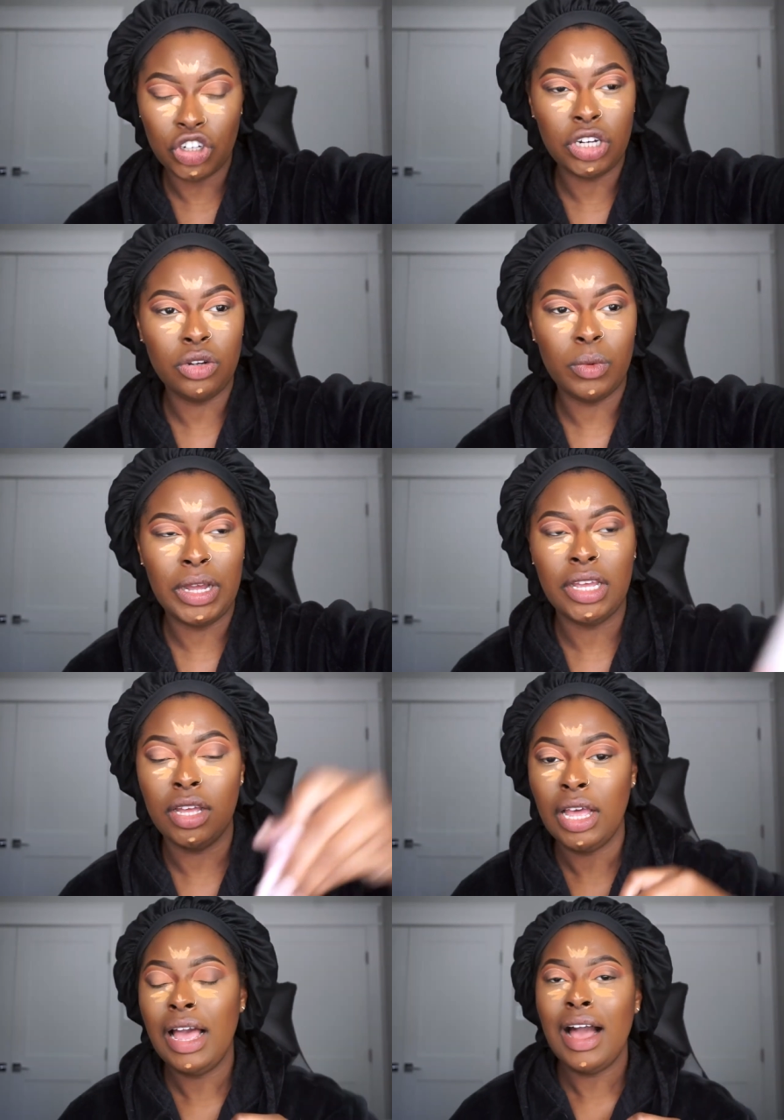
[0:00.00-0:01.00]
white?
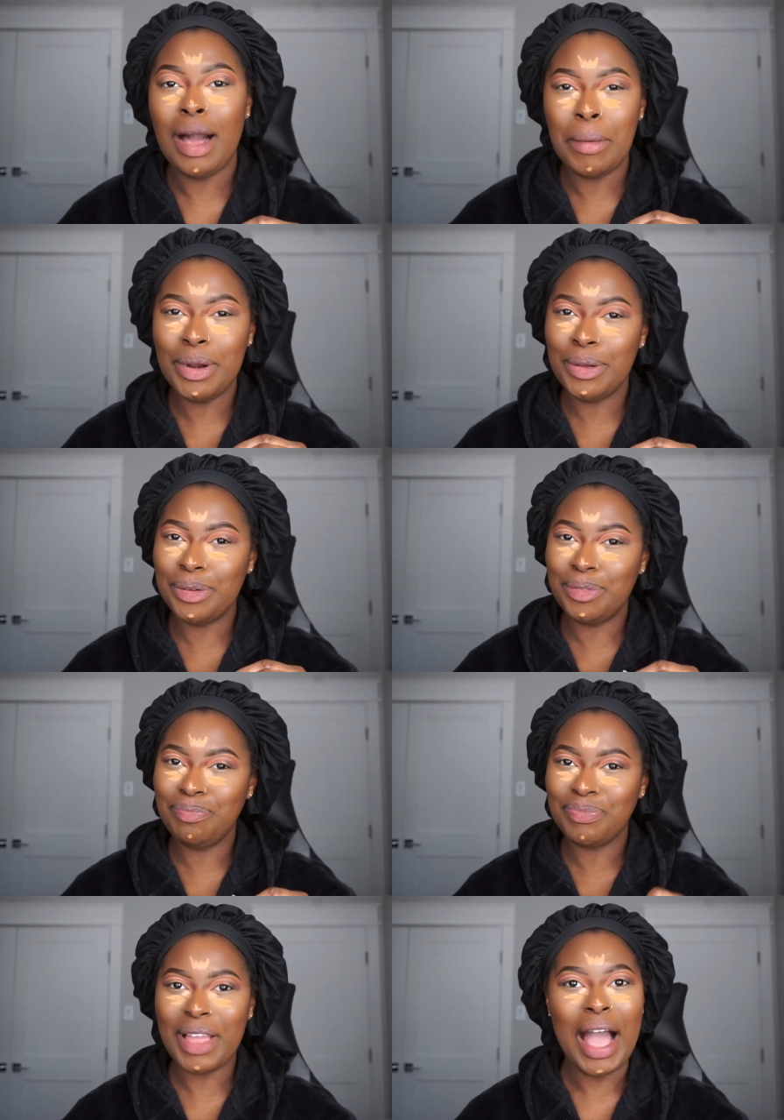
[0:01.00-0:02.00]
I'm gonna
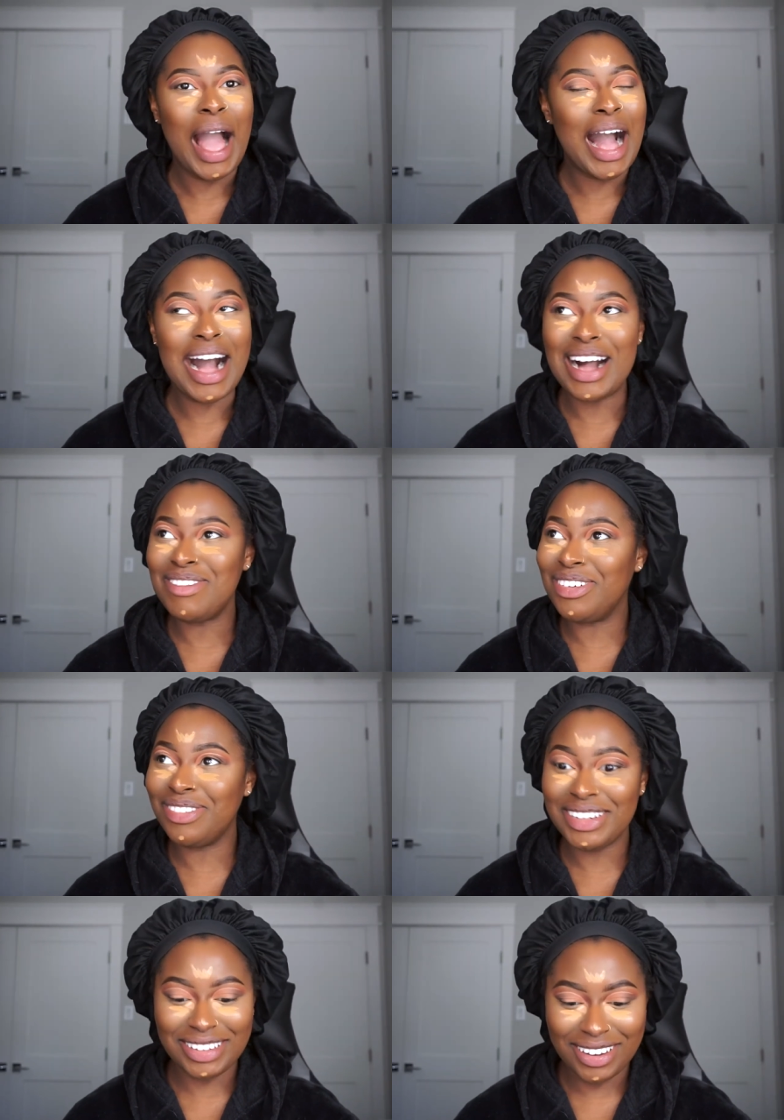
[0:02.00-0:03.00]
do, I'm gonna
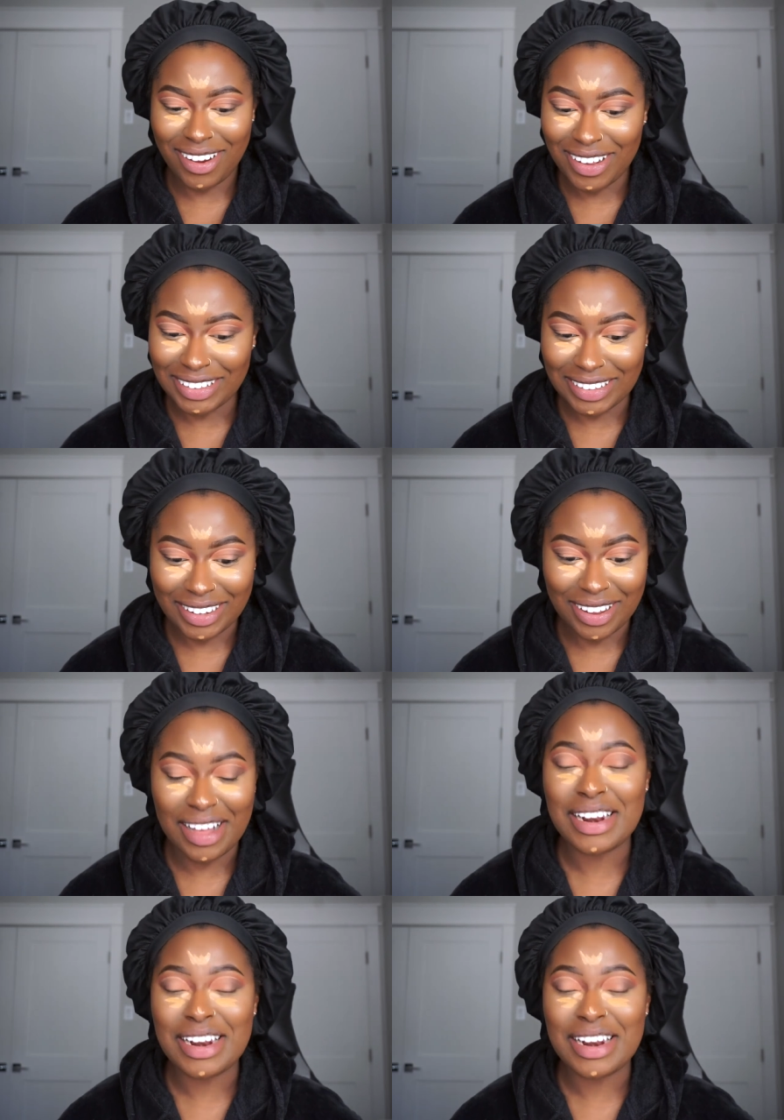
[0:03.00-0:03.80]
risk it all today, y'all.